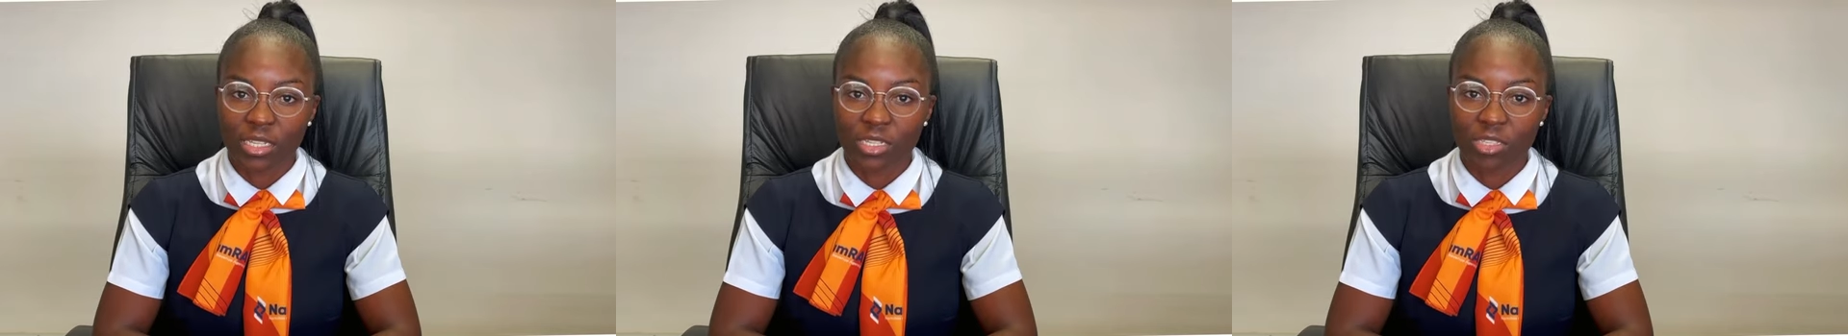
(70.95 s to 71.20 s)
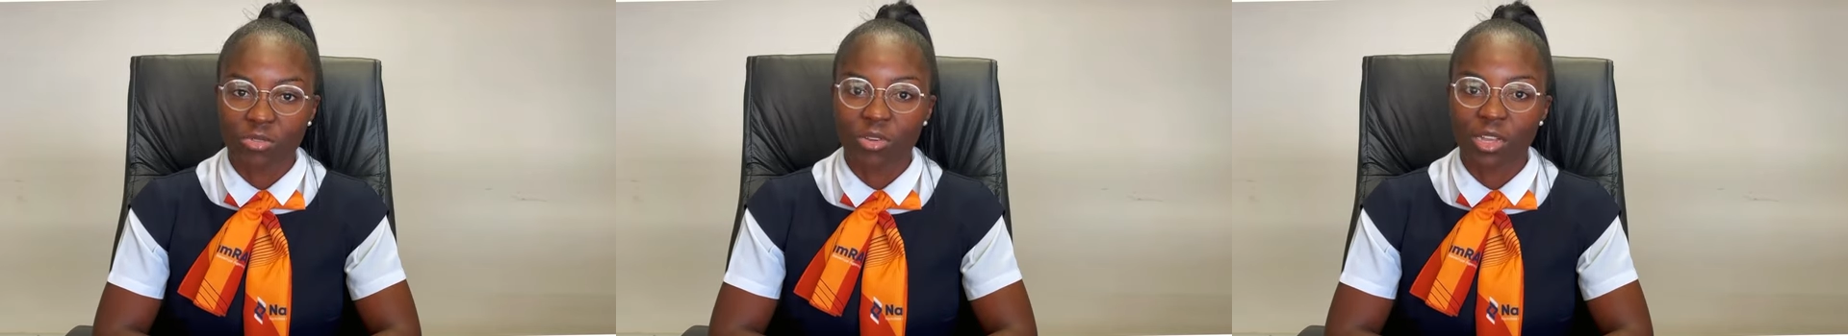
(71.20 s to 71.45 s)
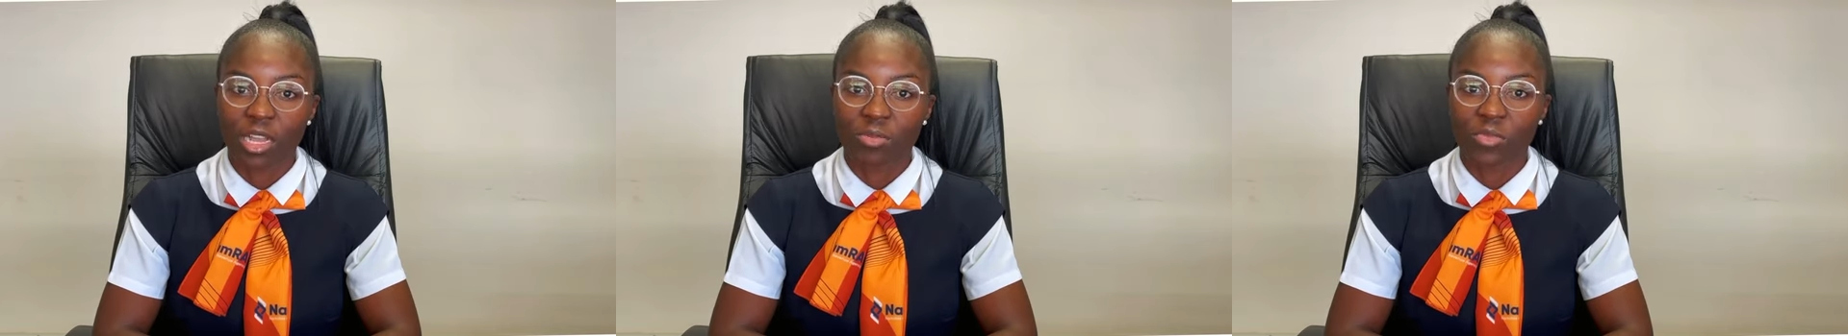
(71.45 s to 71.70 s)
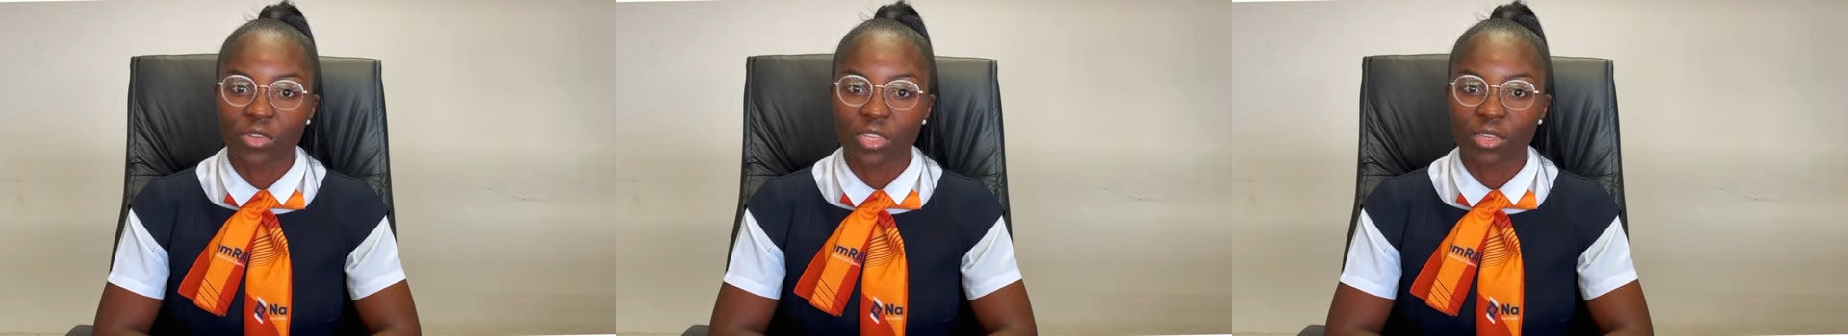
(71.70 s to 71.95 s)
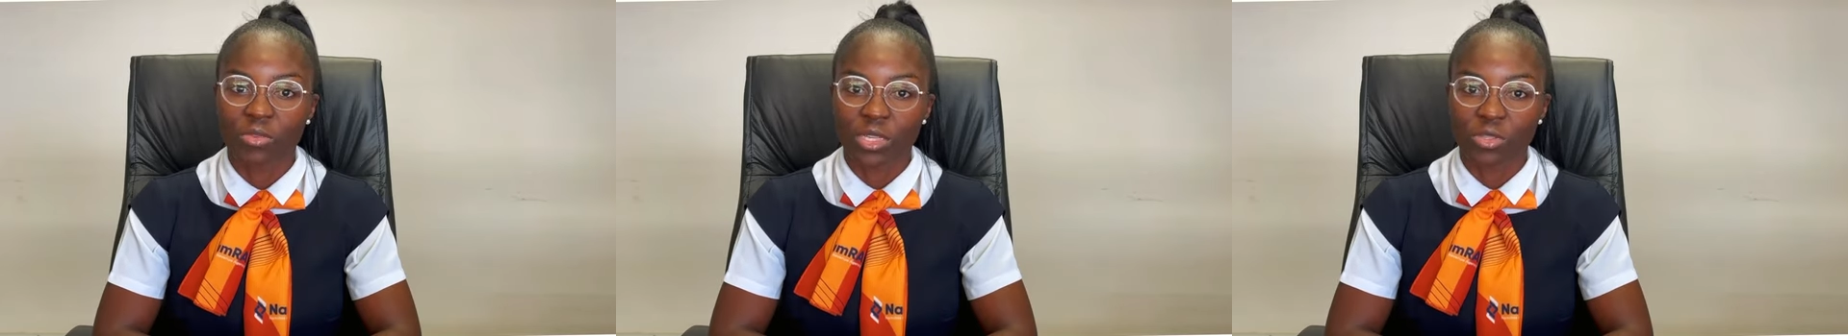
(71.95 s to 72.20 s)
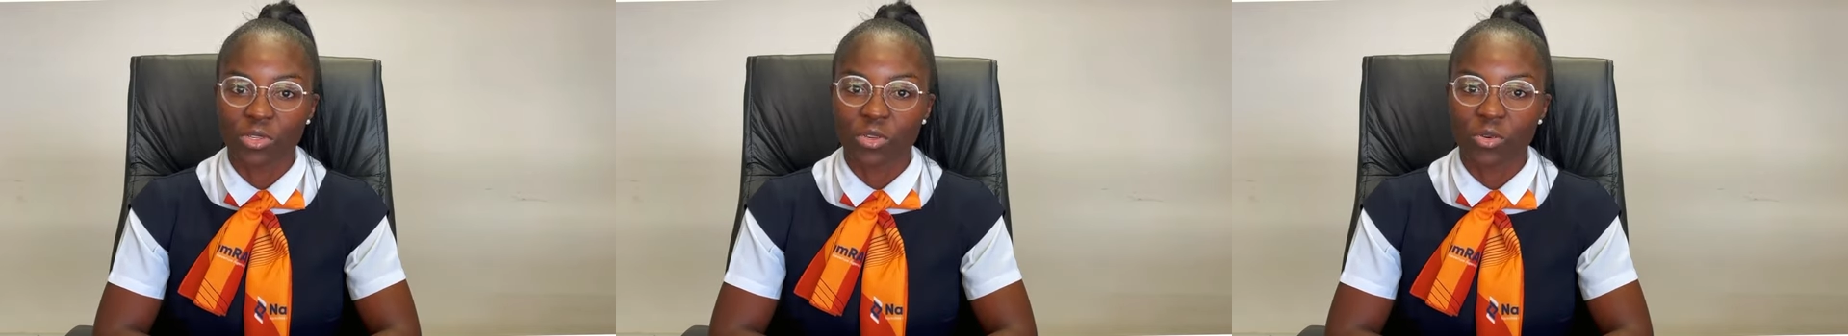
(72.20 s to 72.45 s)
to come with what
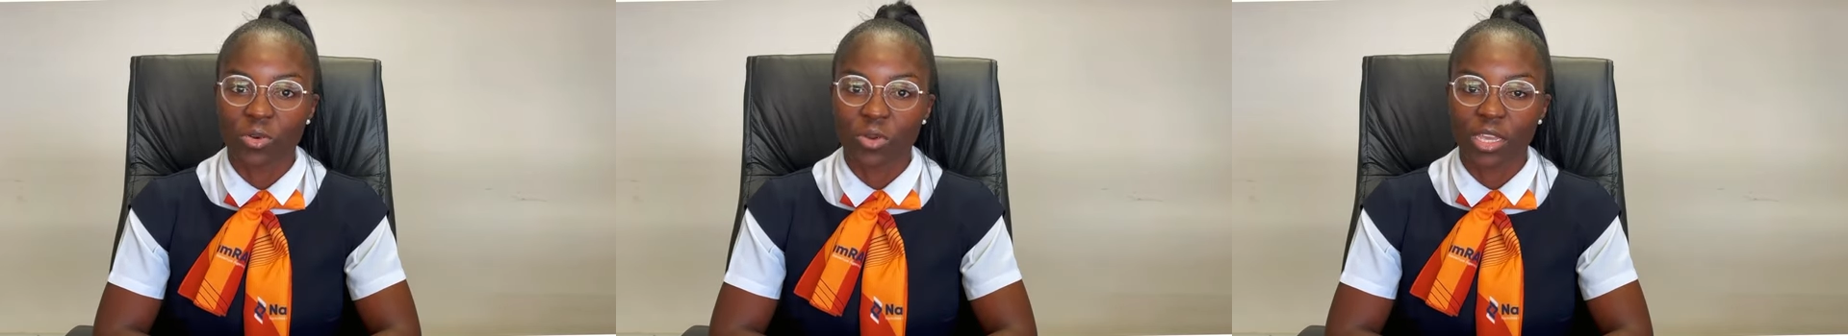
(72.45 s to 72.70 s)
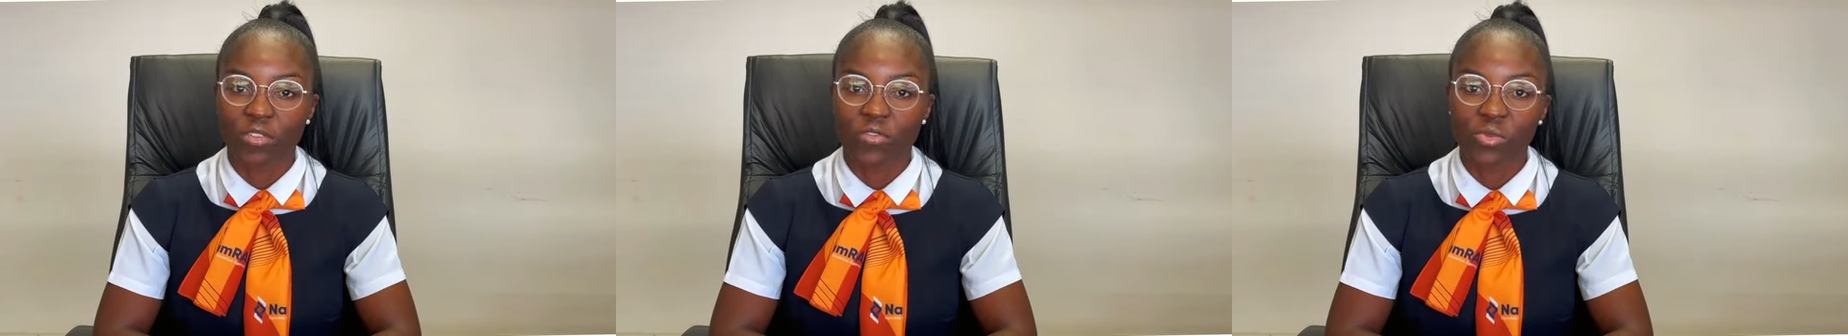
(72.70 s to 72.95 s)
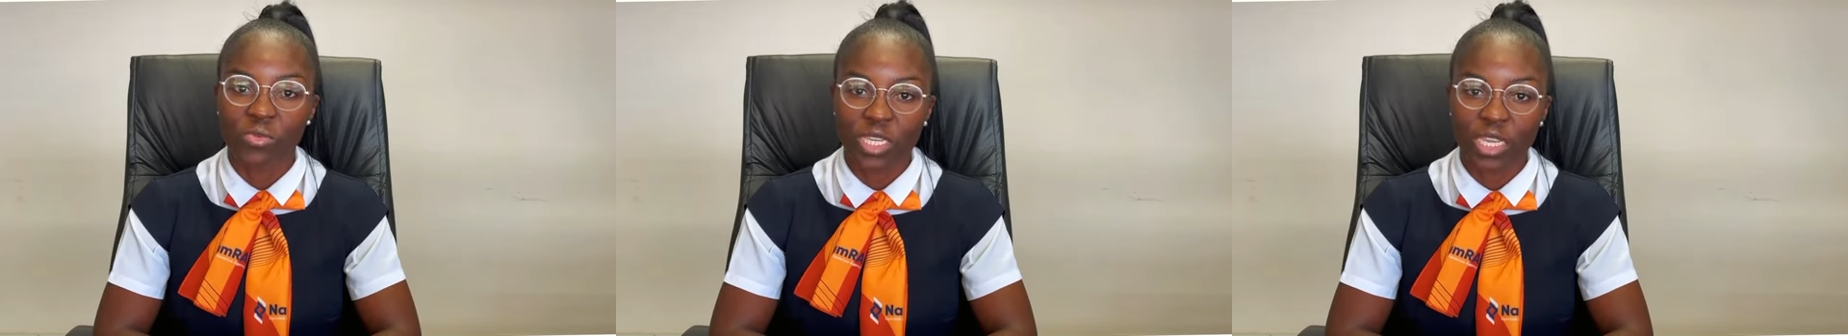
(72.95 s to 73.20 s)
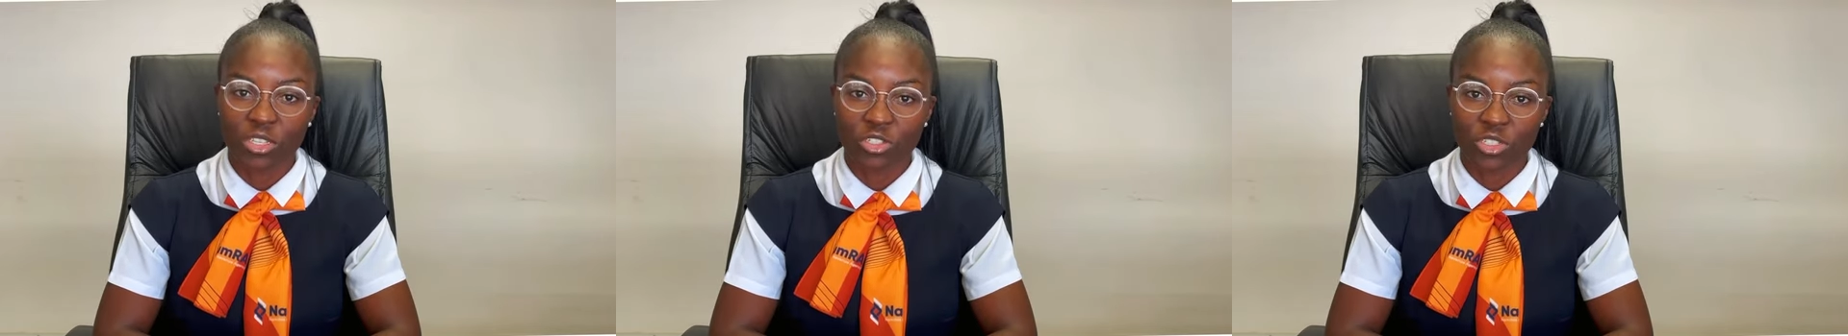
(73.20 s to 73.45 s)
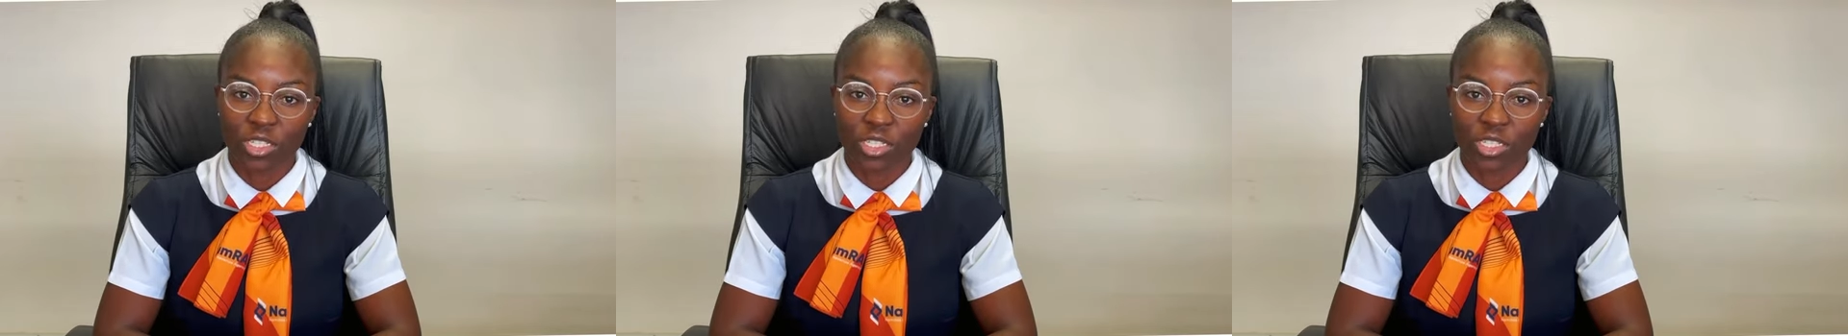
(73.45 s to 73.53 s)
we call a fumigation